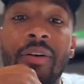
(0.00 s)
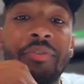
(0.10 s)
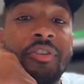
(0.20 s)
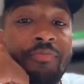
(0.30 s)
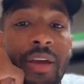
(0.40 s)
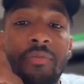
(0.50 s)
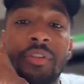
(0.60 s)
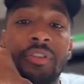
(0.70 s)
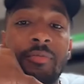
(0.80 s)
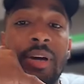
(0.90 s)
And I
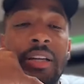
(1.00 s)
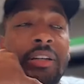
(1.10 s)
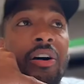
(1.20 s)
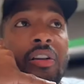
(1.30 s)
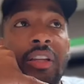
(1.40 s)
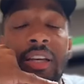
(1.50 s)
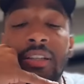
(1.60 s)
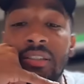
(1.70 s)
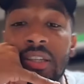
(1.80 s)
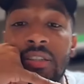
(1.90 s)
respect when somebody call
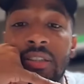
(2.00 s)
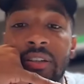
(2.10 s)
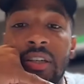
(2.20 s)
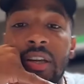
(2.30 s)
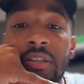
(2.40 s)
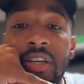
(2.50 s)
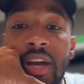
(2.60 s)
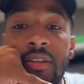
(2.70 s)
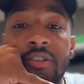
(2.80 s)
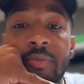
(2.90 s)
and they see something and they
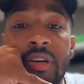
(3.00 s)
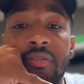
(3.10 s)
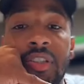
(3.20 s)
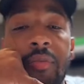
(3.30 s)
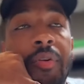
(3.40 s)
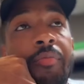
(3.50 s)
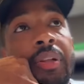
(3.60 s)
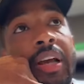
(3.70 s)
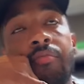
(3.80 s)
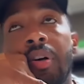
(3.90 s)
challenge me on something to
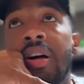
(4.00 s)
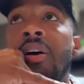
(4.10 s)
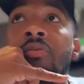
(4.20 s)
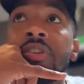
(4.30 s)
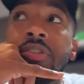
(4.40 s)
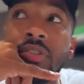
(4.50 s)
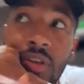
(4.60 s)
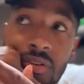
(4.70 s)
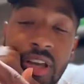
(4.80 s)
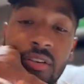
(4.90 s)
be like, bro, I don't want you
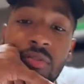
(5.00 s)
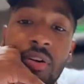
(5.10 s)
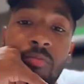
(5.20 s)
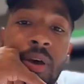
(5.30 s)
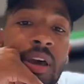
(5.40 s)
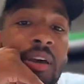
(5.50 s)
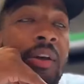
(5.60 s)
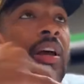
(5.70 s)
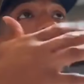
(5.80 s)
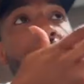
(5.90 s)
to go down the wrong
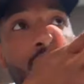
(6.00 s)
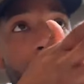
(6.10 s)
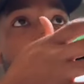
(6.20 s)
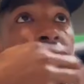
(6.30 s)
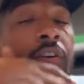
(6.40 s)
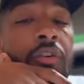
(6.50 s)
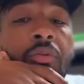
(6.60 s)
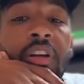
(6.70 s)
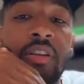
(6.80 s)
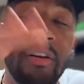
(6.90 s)
path. I don't want you to
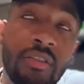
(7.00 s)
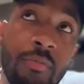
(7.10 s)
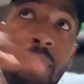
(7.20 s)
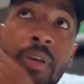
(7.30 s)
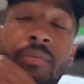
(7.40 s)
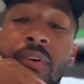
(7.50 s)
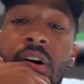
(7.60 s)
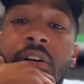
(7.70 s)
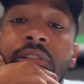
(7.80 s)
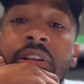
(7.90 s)
do this. Here's the
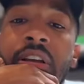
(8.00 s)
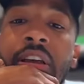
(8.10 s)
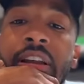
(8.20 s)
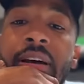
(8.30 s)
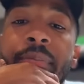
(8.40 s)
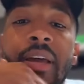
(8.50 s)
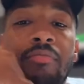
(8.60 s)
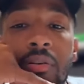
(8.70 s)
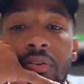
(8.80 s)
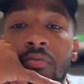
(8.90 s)
pitfalls. And I'm
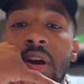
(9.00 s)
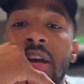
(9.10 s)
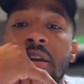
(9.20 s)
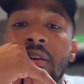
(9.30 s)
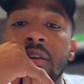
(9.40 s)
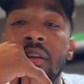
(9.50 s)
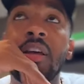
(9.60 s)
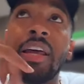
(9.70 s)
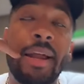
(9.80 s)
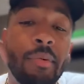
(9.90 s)
like, bro, you right.
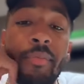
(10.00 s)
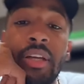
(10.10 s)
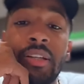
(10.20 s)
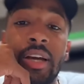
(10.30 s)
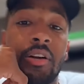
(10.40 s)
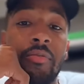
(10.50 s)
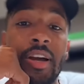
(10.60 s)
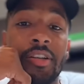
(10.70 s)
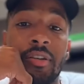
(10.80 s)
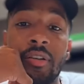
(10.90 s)
And I'm going to make that
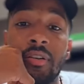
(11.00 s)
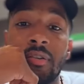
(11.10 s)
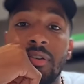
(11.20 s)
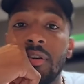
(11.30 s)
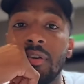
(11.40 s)
correction.